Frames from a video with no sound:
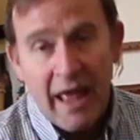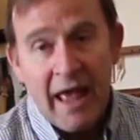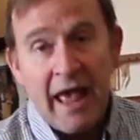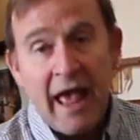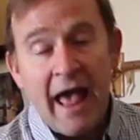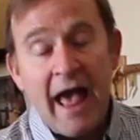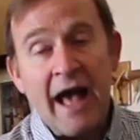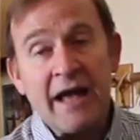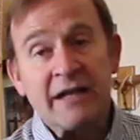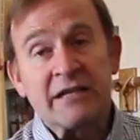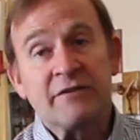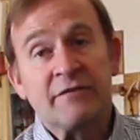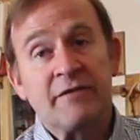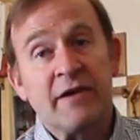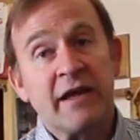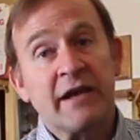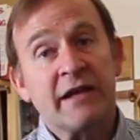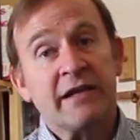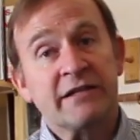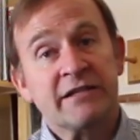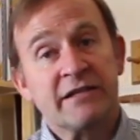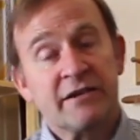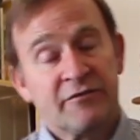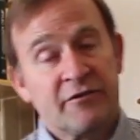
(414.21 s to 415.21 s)

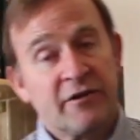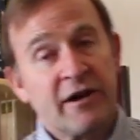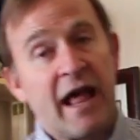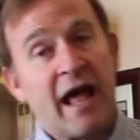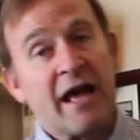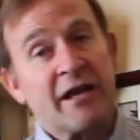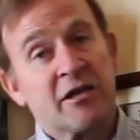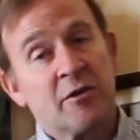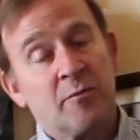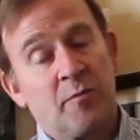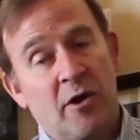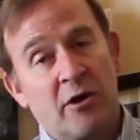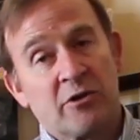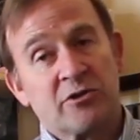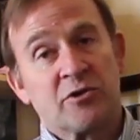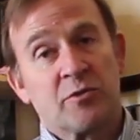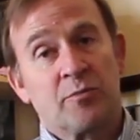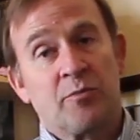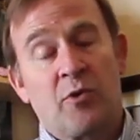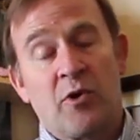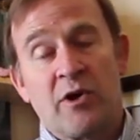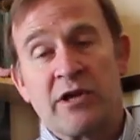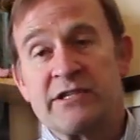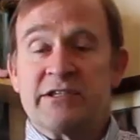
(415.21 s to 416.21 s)
activating different acupuncture
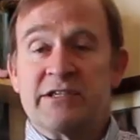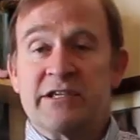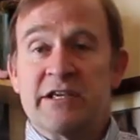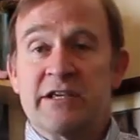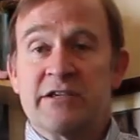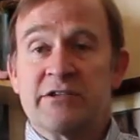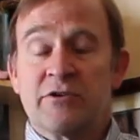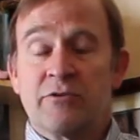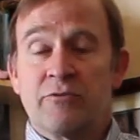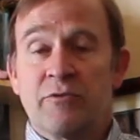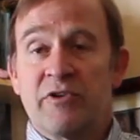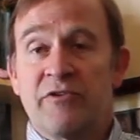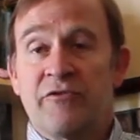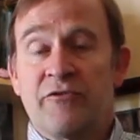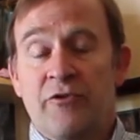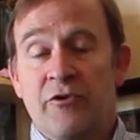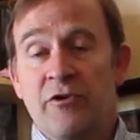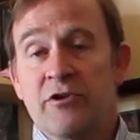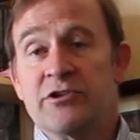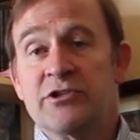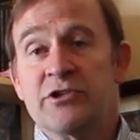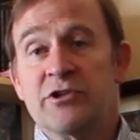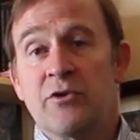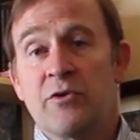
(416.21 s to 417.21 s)
points. These are
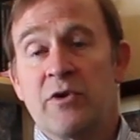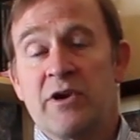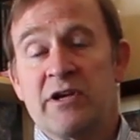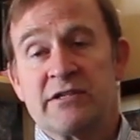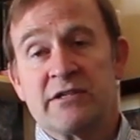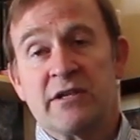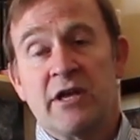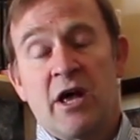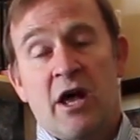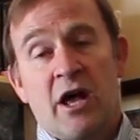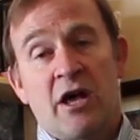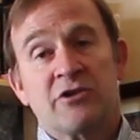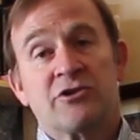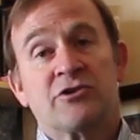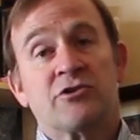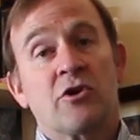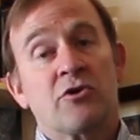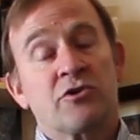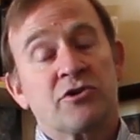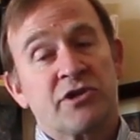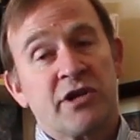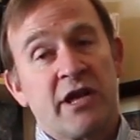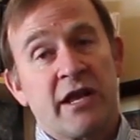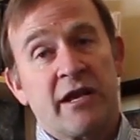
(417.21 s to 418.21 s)
referred to as
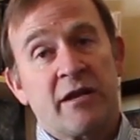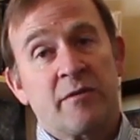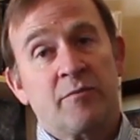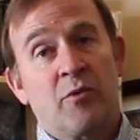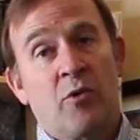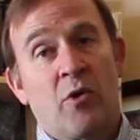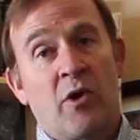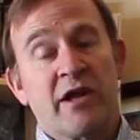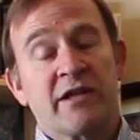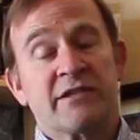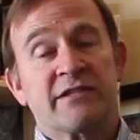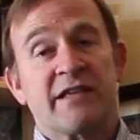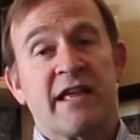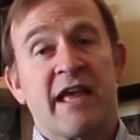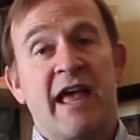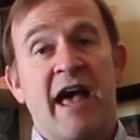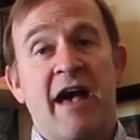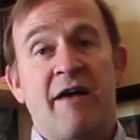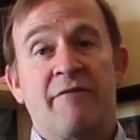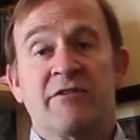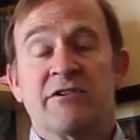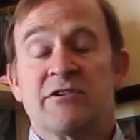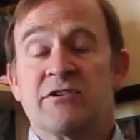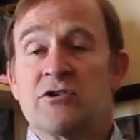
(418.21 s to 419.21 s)
associated points. They
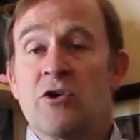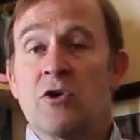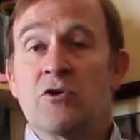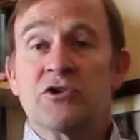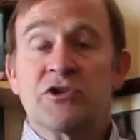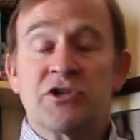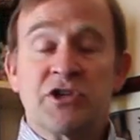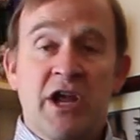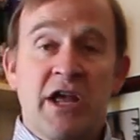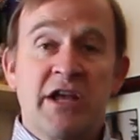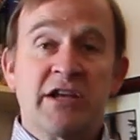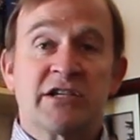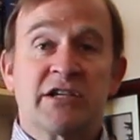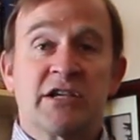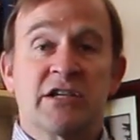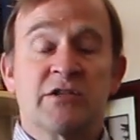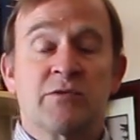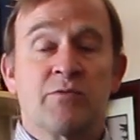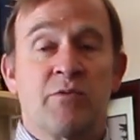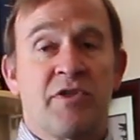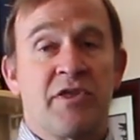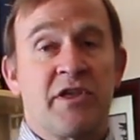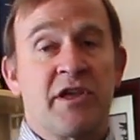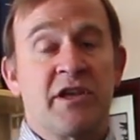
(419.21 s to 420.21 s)
have associations with